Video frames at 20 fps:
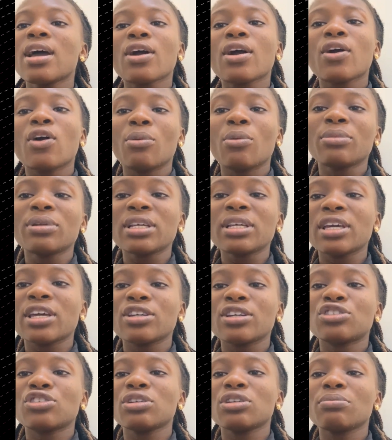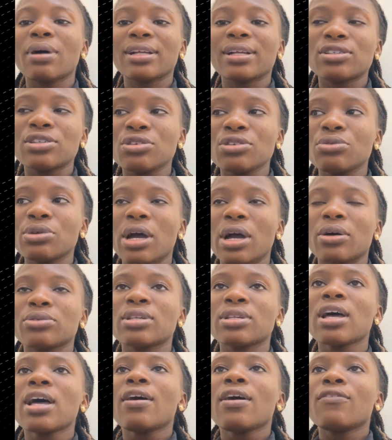communication
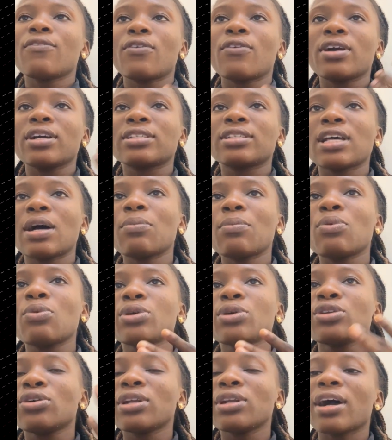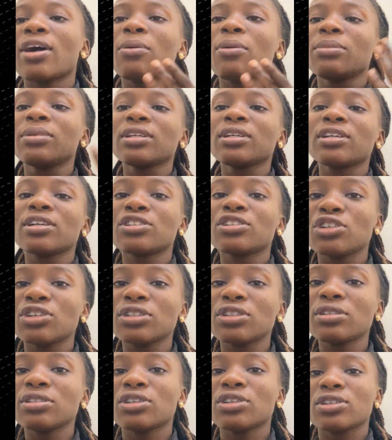materials. For example, we know that
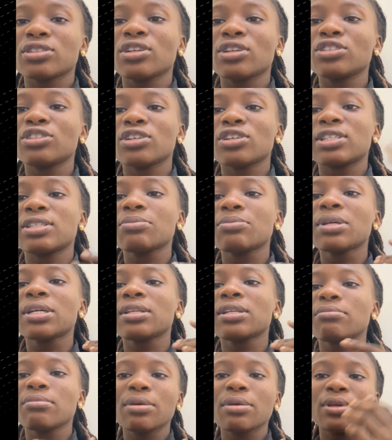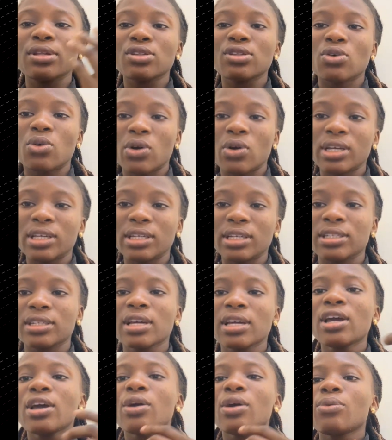communication does not just mean maybe talking.
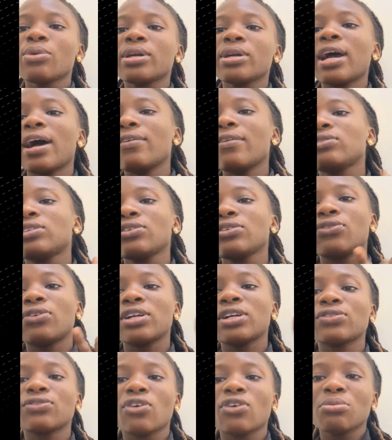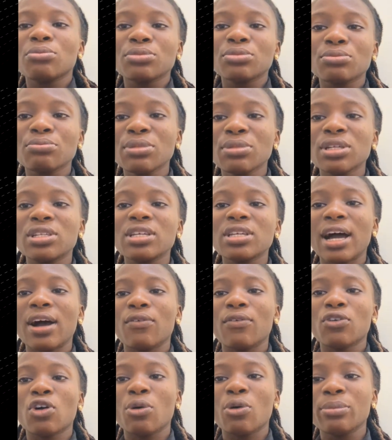We have different form media
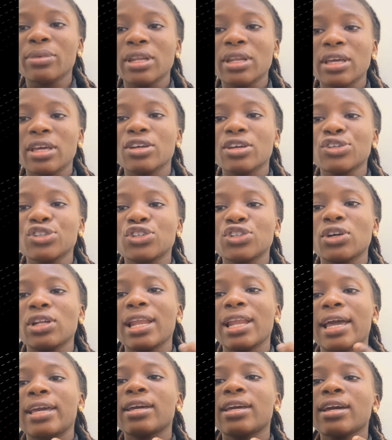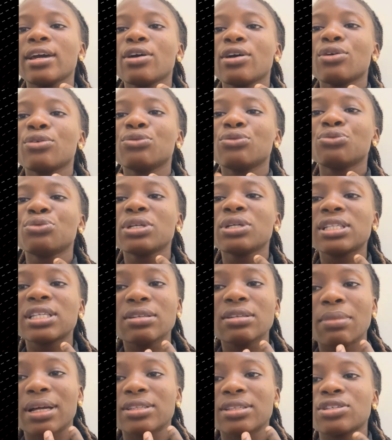of communication like
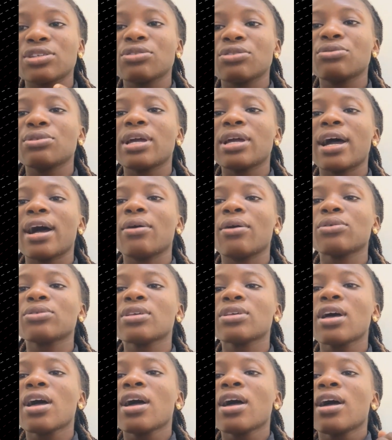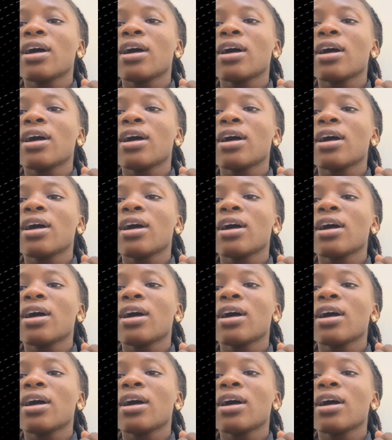written materials,